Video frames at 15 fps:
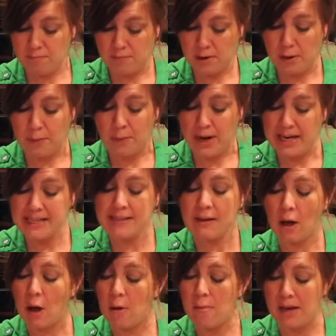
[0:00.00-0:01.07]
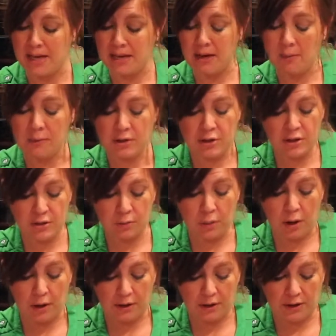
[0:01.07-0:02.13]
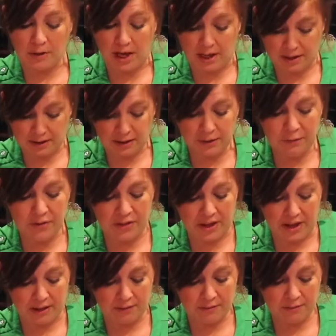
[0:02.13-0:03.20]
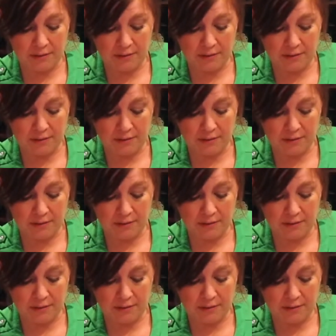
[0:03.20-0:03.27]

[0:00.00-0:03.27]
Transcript: Erase all makeup with just water. I can live with that.